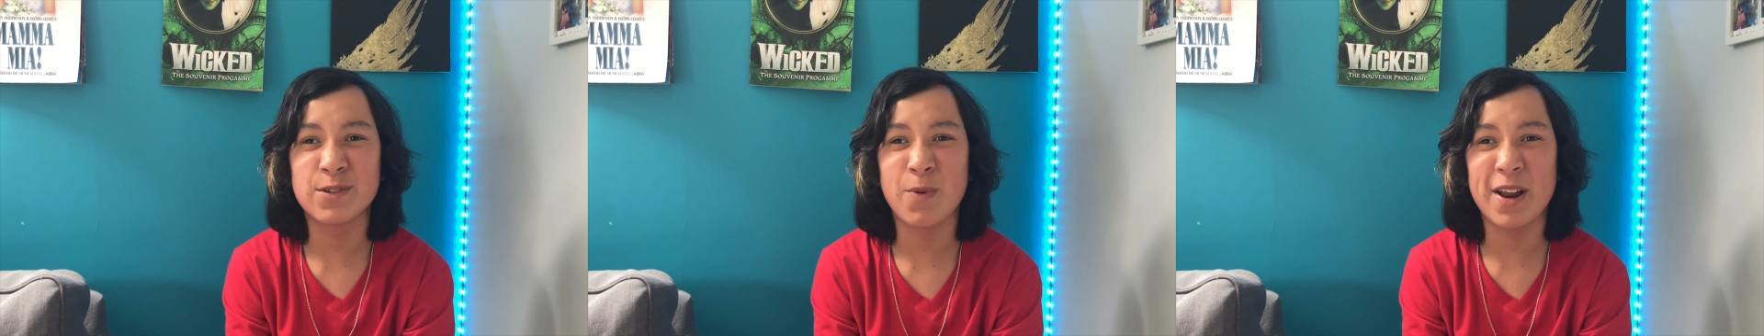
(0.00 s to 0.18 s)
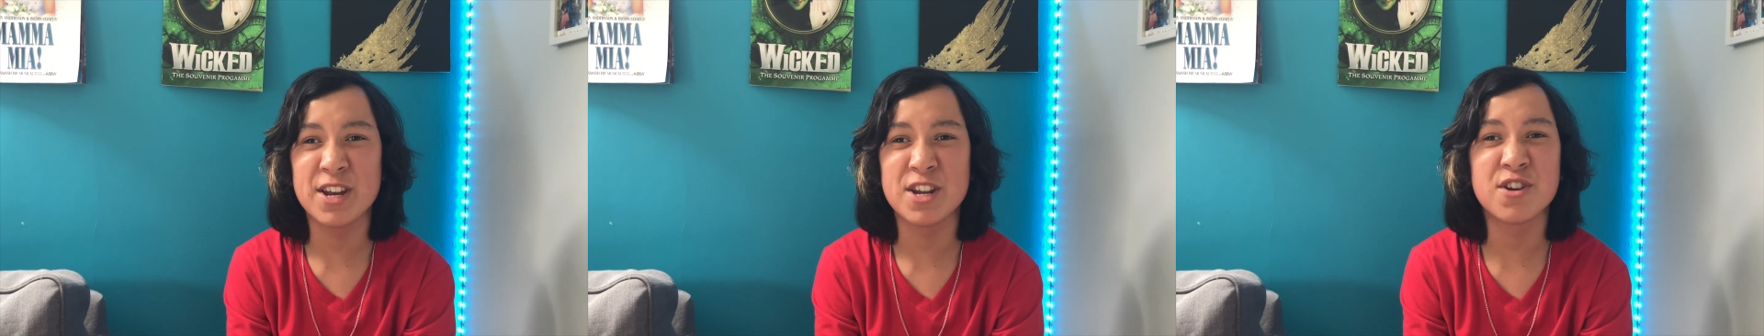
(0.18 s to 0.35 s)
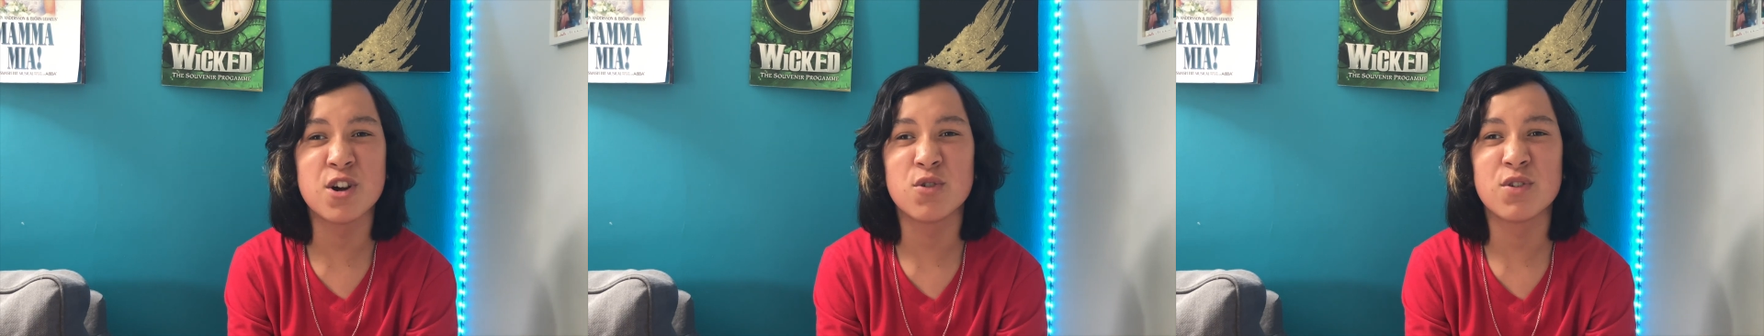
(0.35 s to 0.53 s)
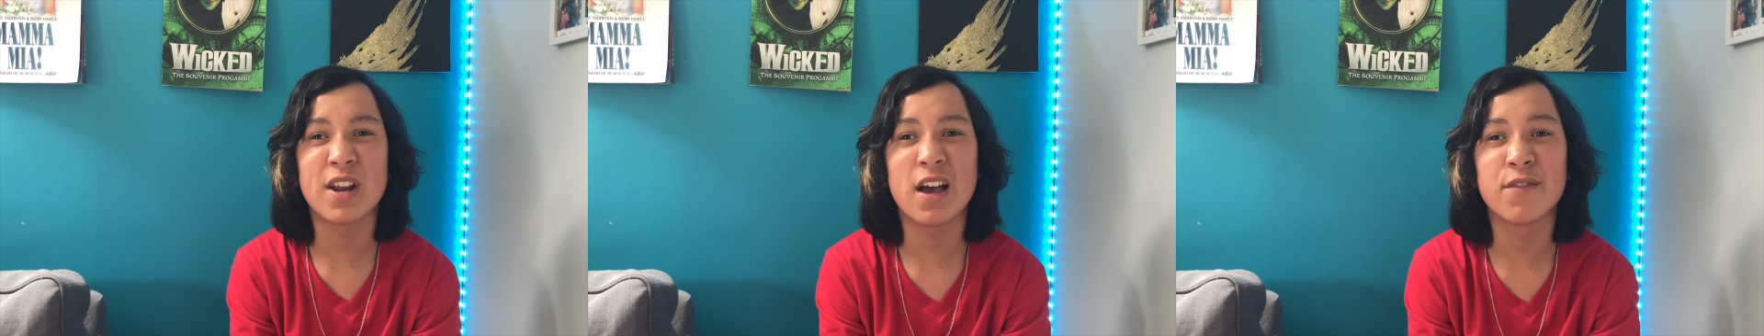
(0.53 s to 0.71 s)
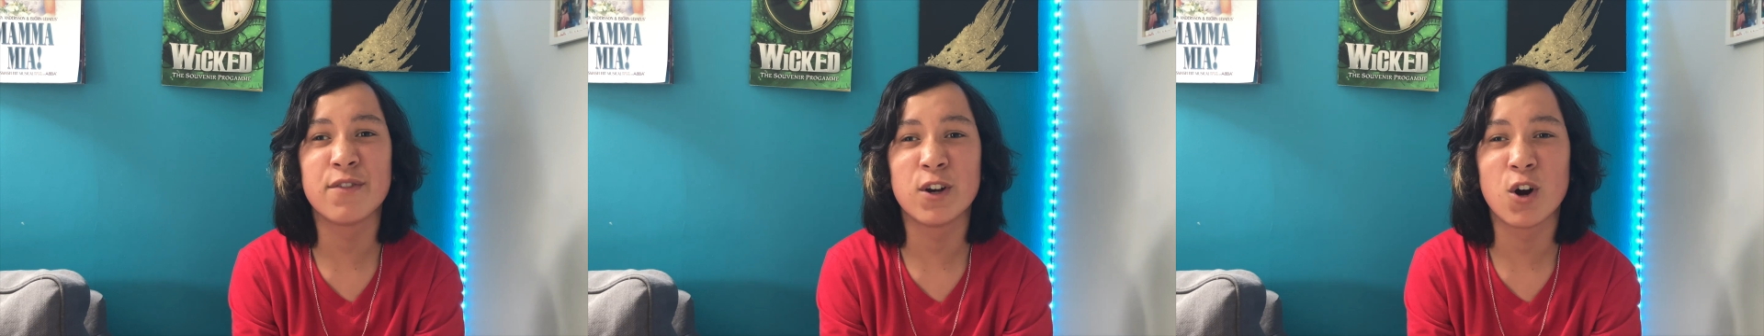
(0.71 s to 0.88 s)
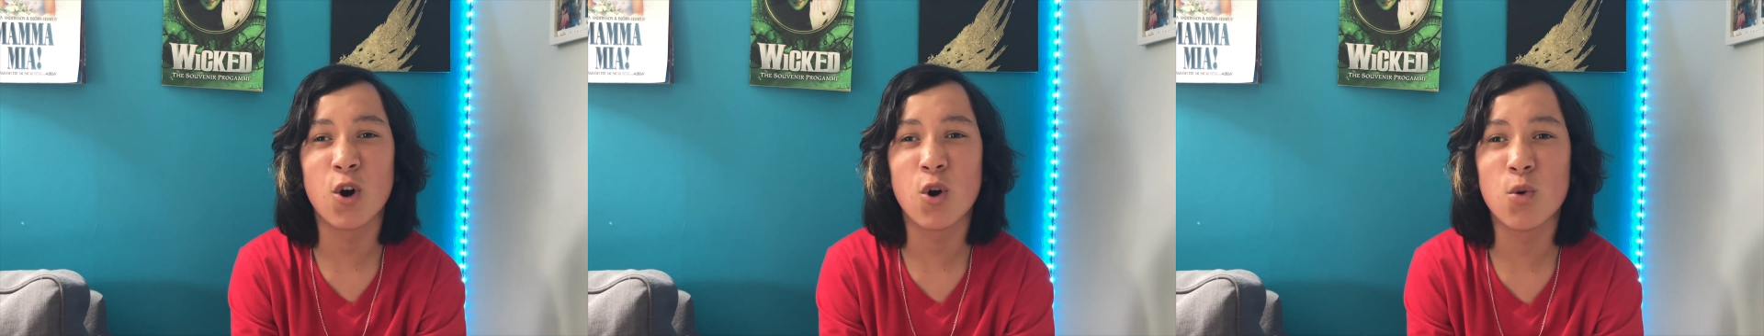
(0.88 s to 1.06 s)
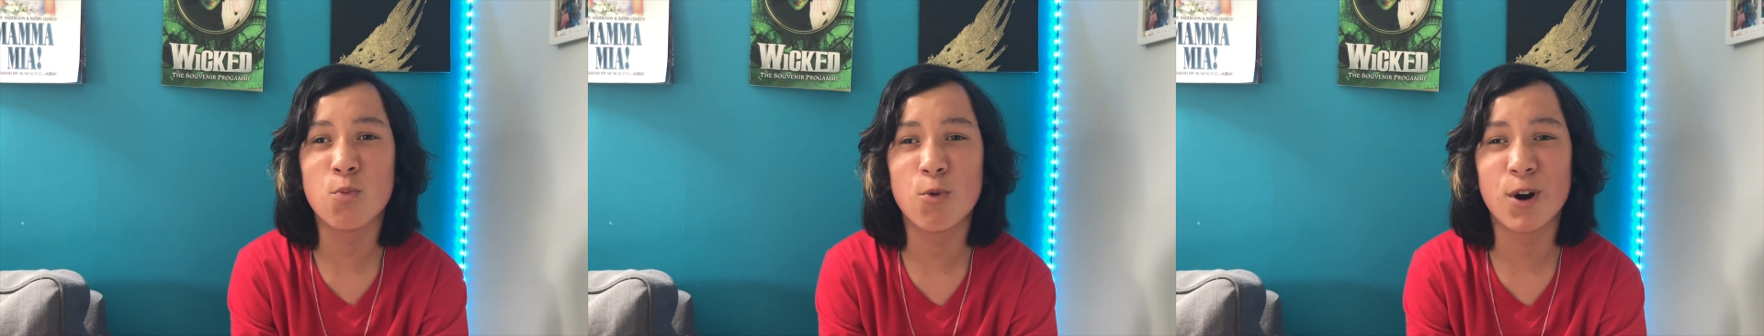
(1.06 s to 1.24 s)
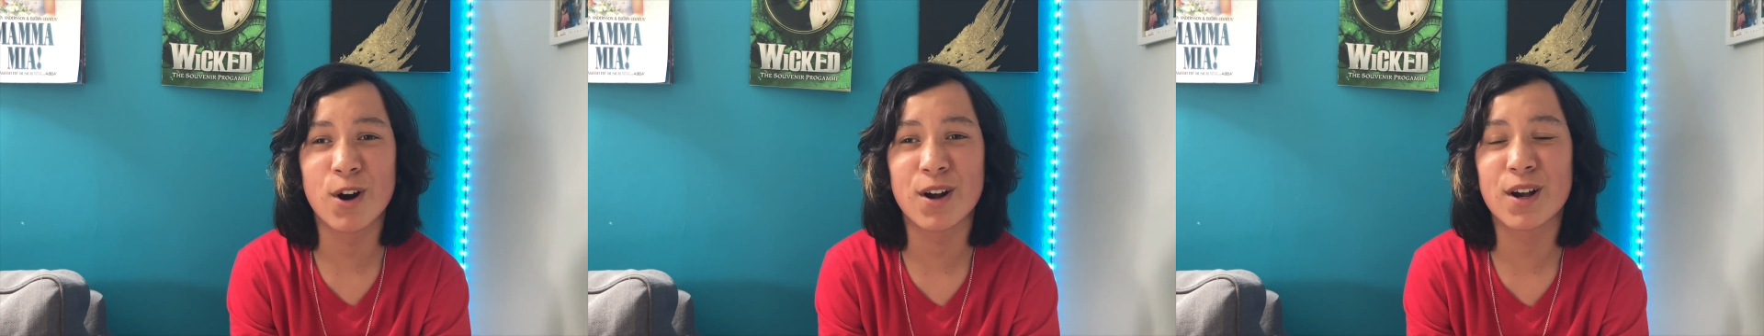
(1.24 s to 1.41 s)
when you don't have your
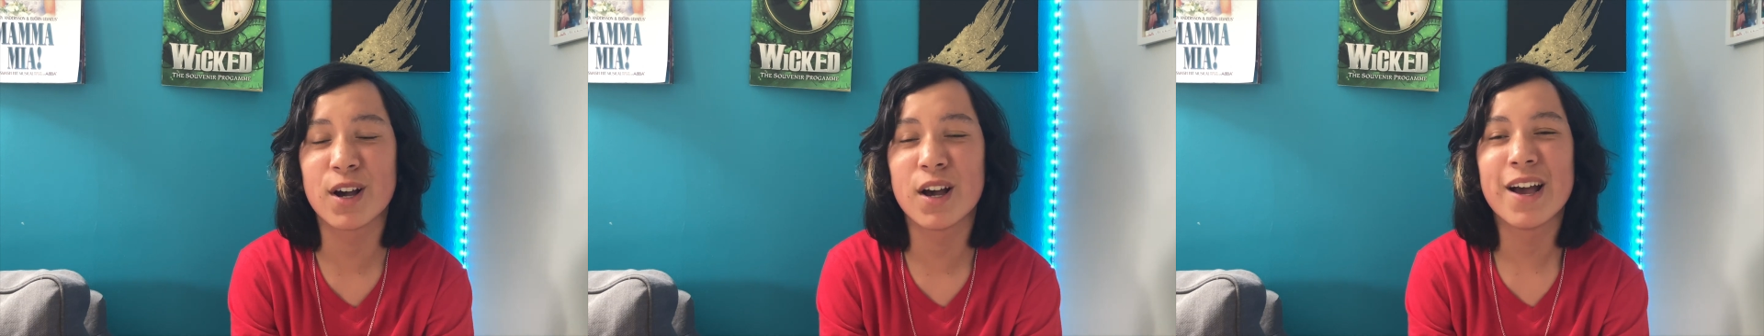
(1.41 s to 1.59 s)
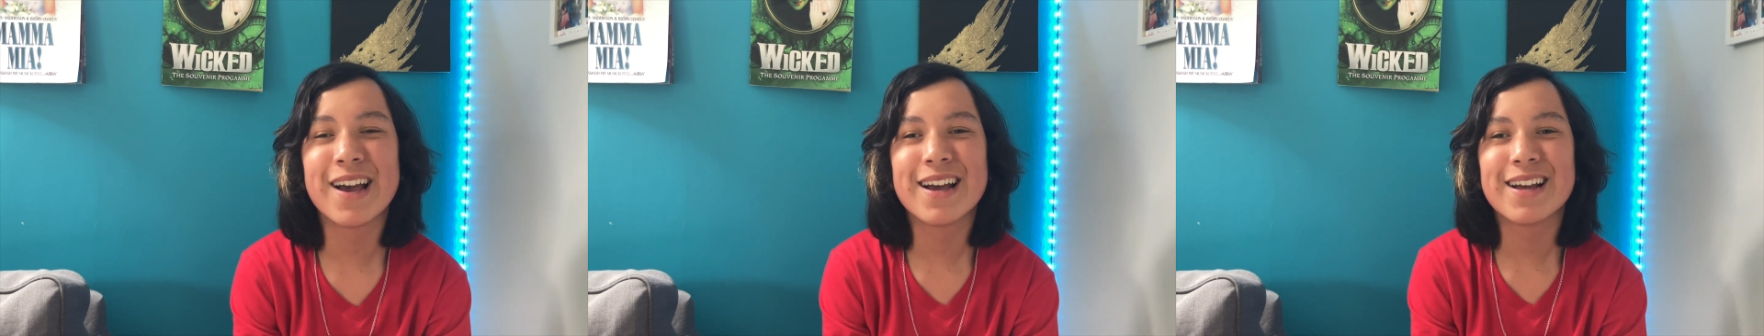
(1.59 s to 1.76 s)
homework